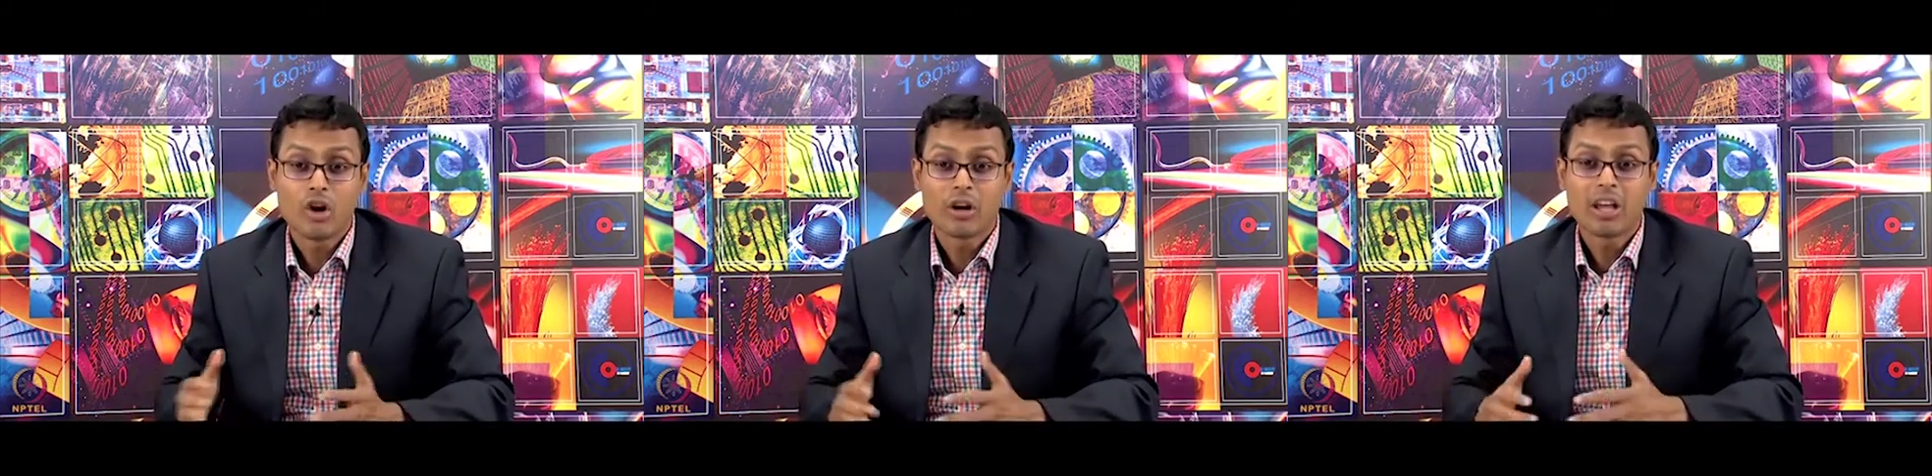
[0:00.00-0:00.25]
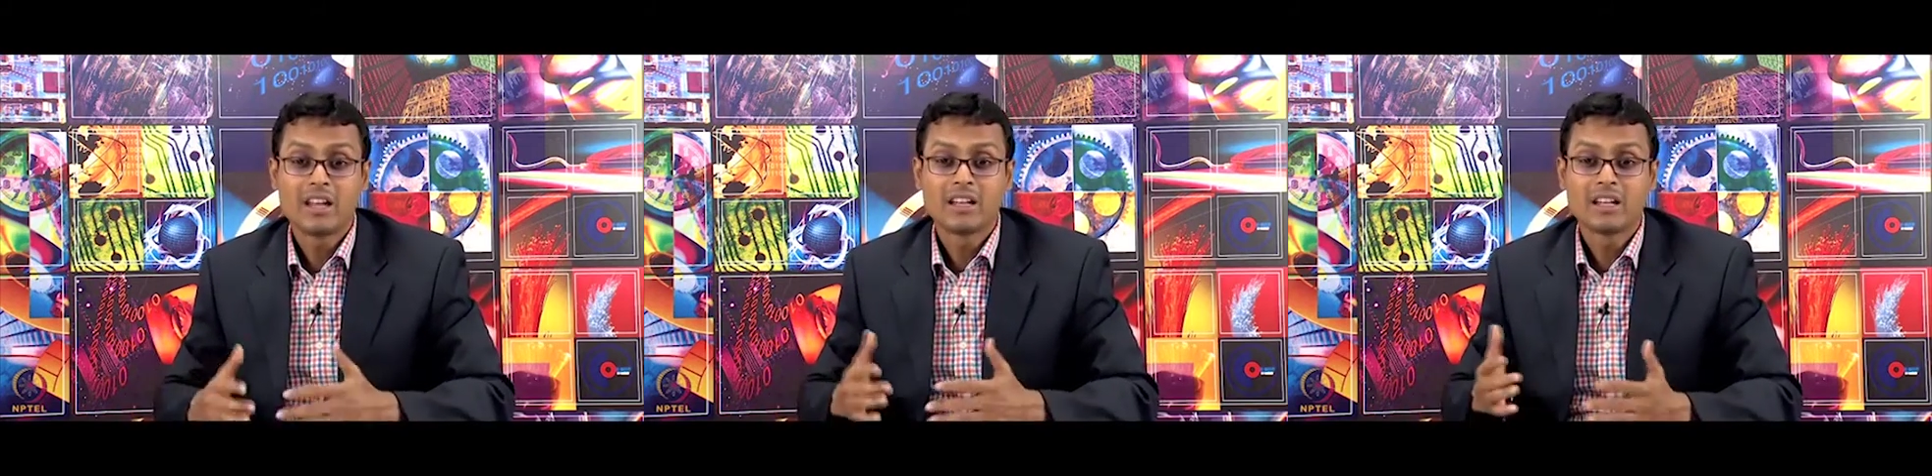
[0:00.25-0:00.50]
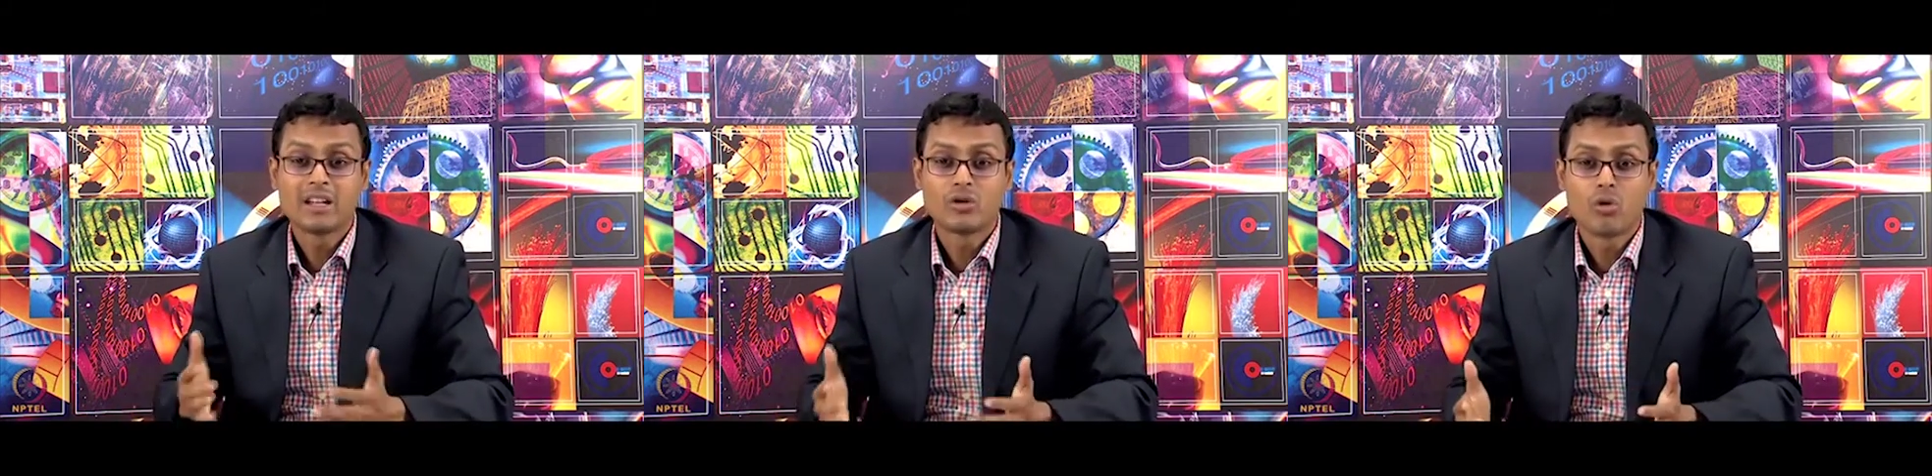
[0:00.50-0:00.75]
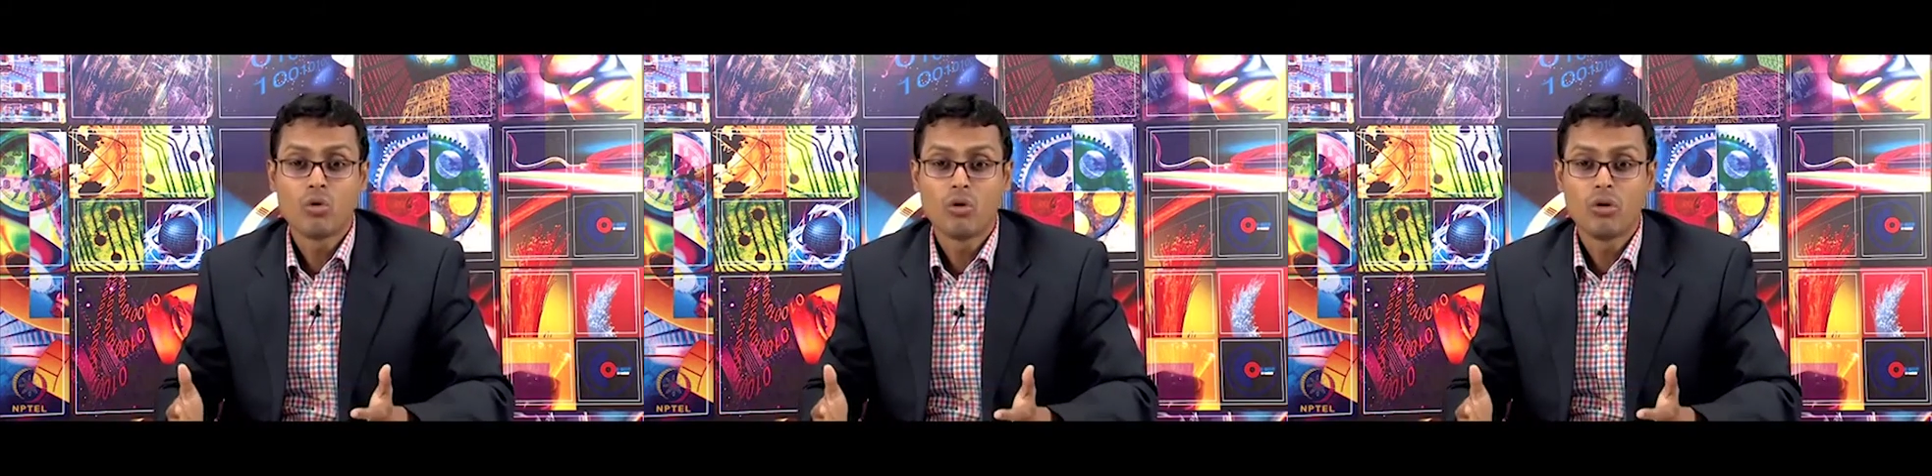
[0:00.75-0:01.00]
or any
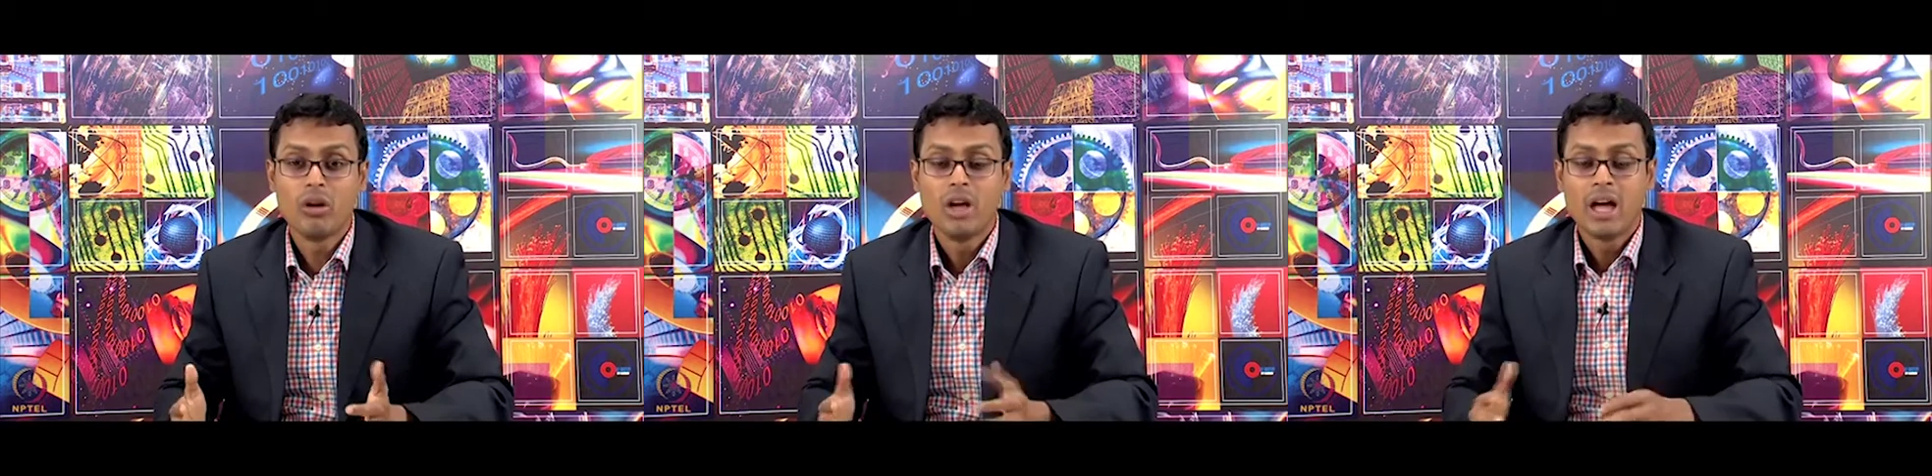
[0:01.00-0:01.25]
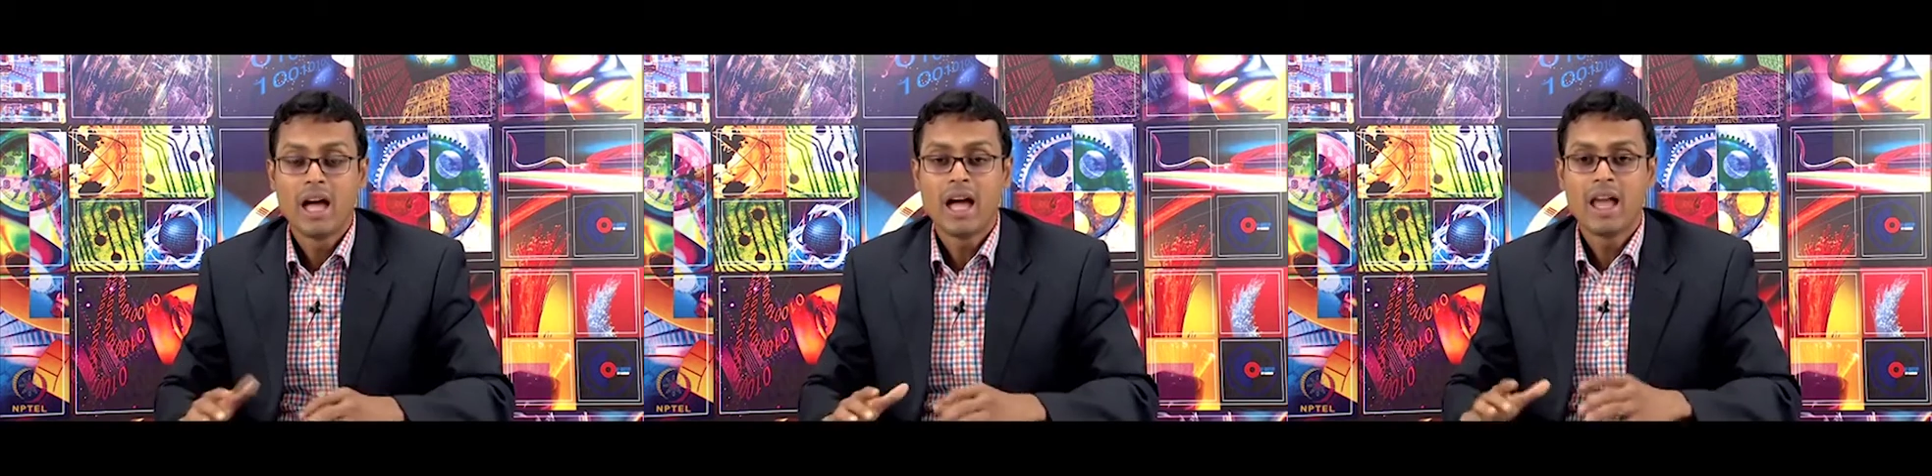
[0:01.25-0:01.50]
ketone,